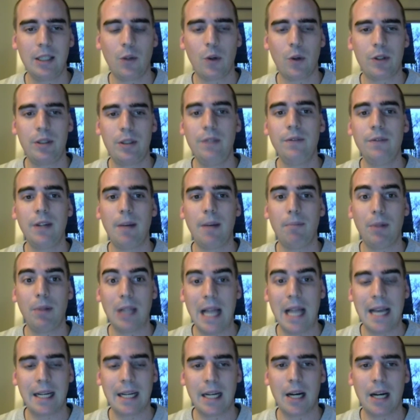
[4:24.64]
there was even a
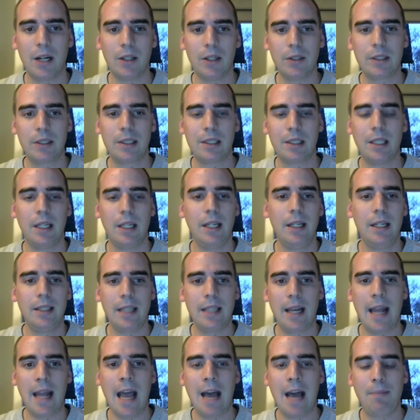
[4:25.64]
blackout
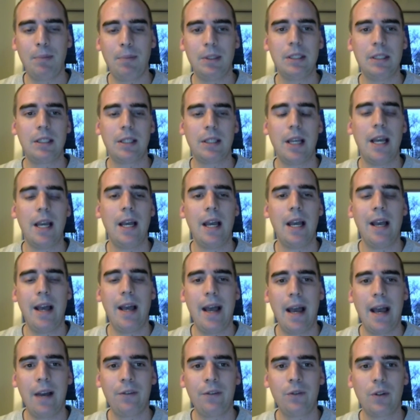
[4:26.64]
that happened
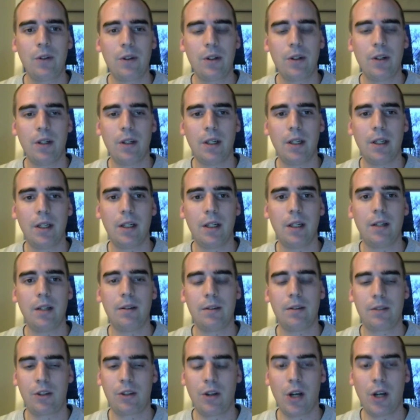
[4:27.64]

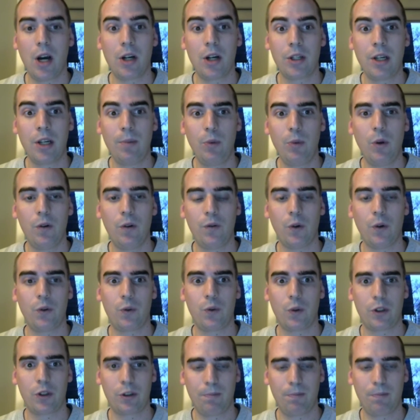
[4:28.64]
after cigar-shaped UFOs were